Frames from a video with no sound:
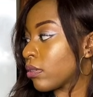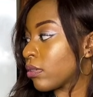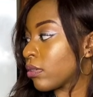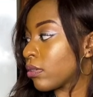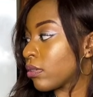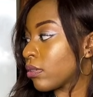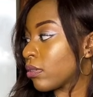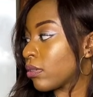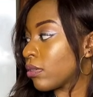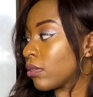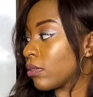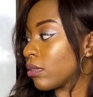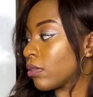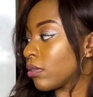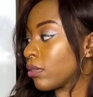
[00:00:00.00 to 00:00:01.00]

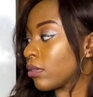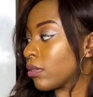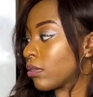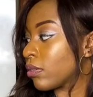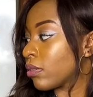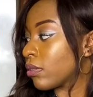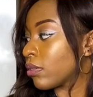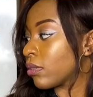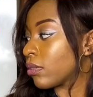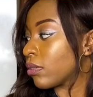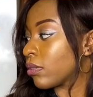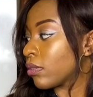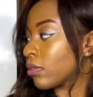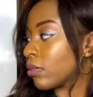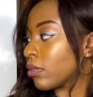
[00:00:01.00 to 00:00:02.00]

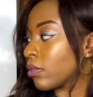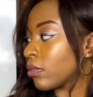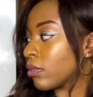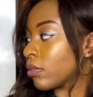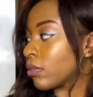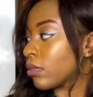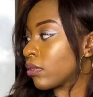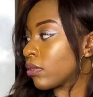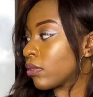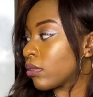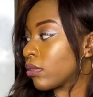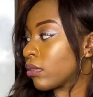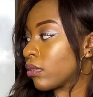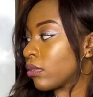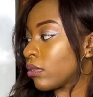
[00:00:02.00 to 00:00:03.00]

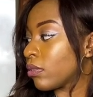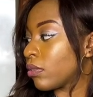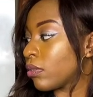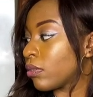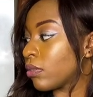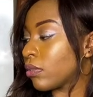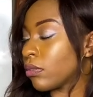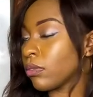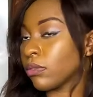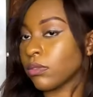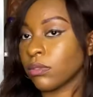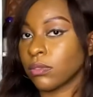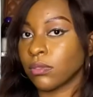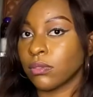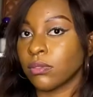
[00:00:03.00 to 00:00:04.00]

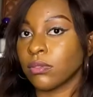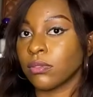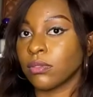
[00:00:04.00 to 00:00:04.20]
The person shown says nothing.